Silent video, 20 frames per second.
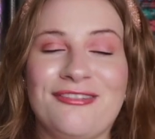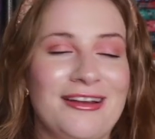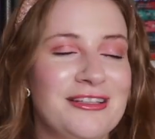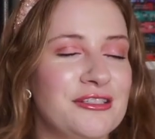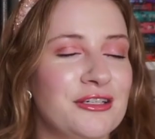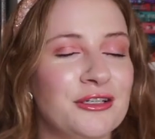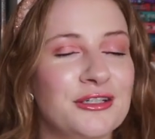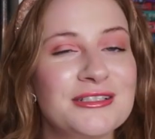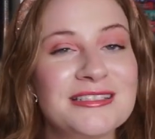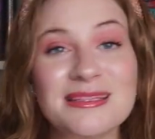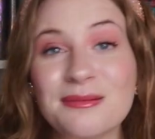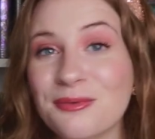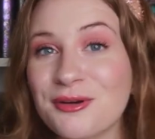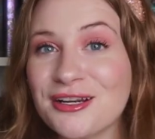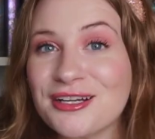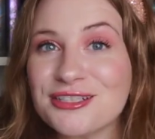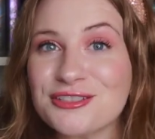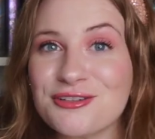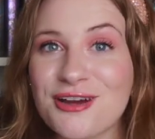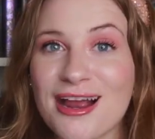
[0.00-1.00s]
finds that her
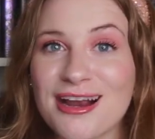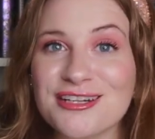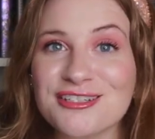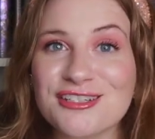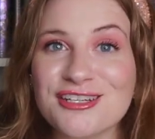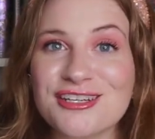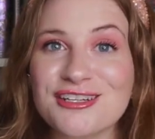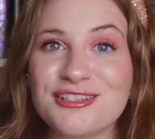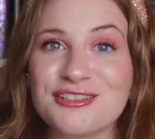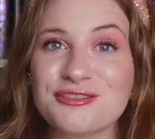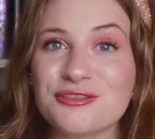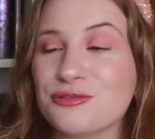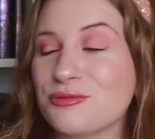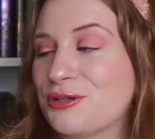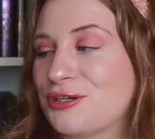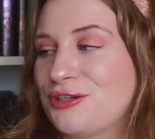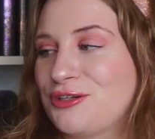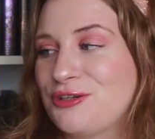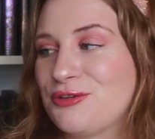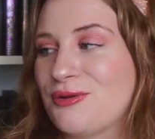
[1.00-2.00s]
simmering attraction to
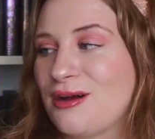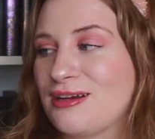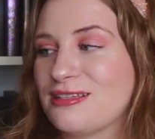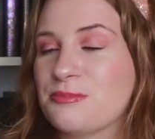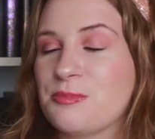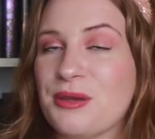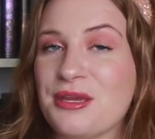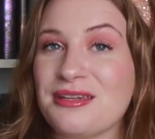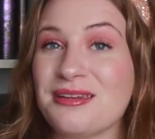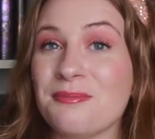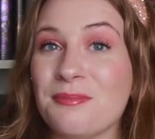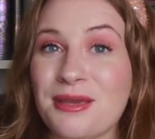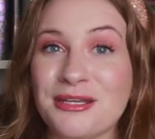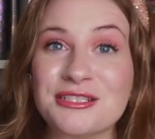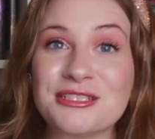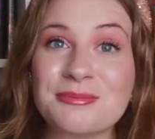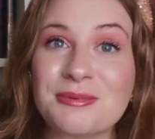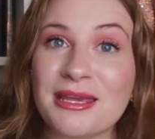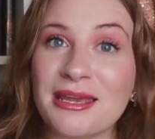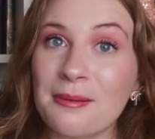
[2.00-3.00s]
her new husband may
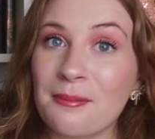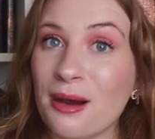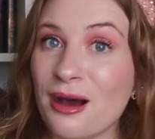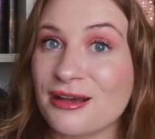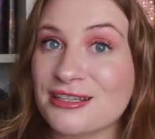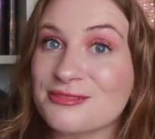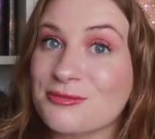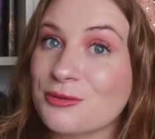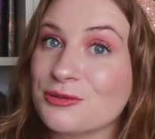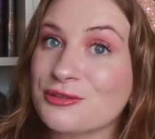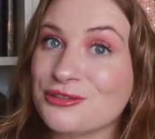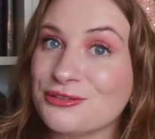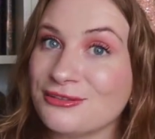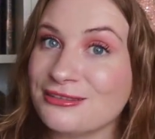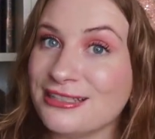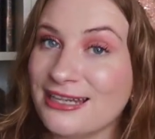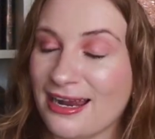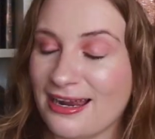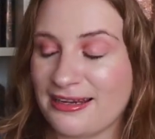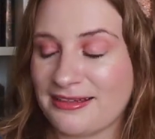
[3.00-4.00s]
just be impossible to
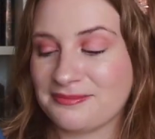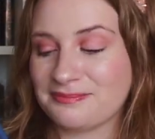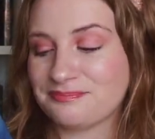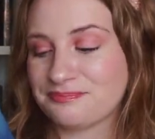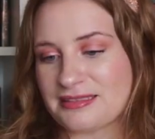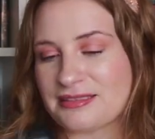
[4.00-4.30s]
deny.